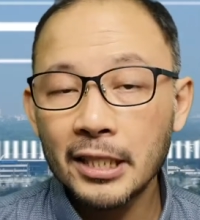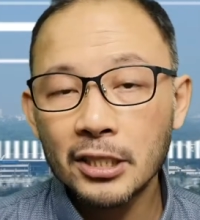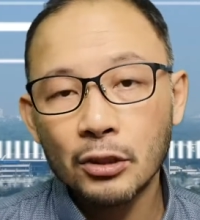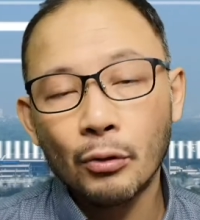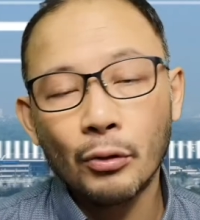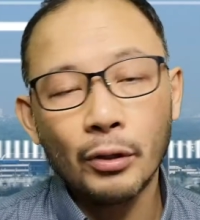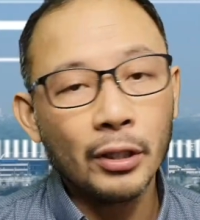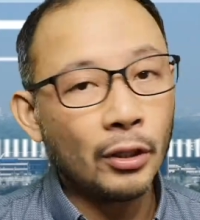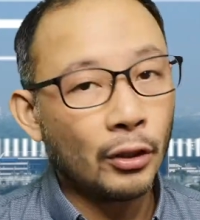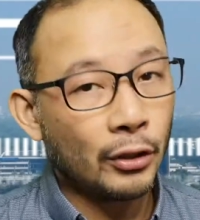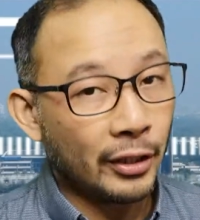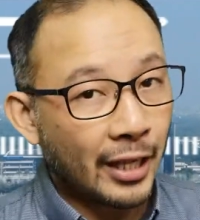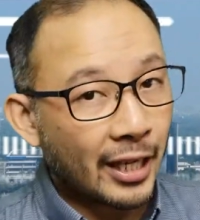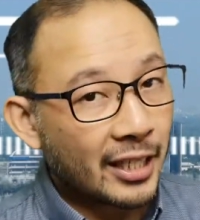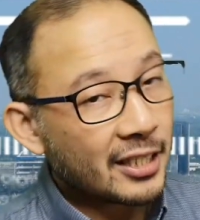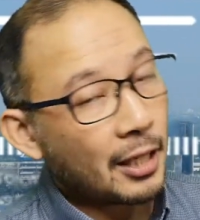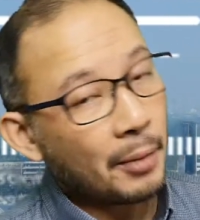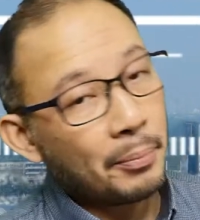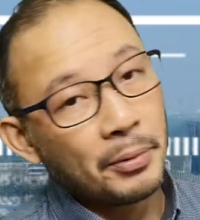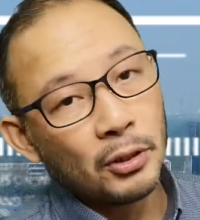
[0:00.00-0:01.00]
So in our next
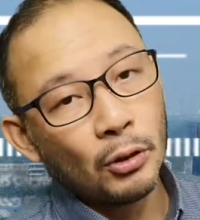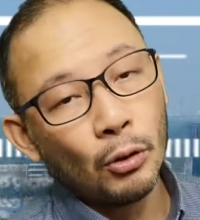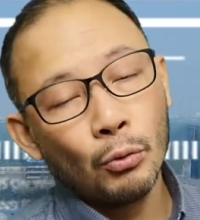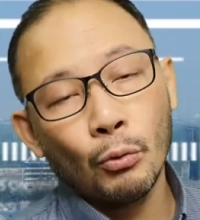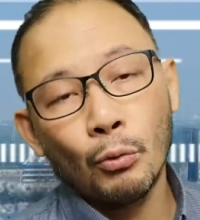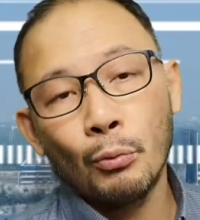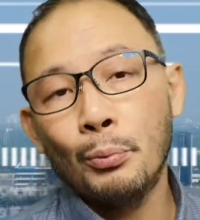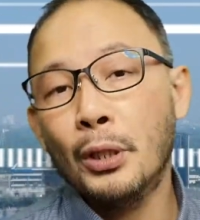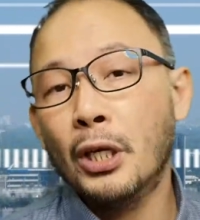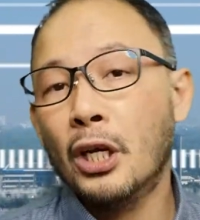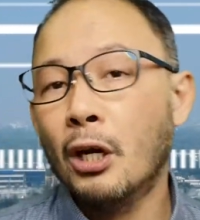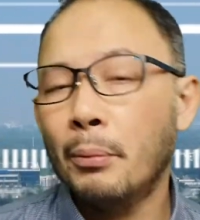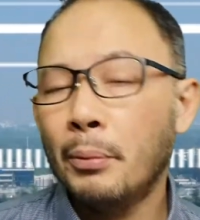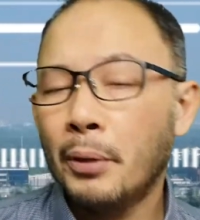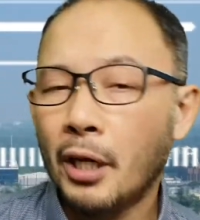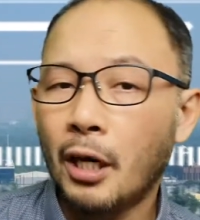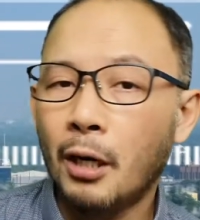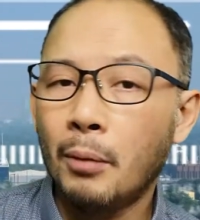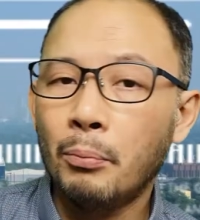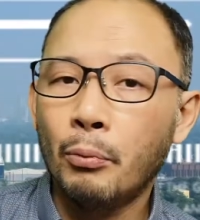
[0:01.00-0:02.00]
episode, we'll be coming
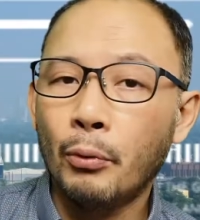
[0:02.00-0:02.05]
up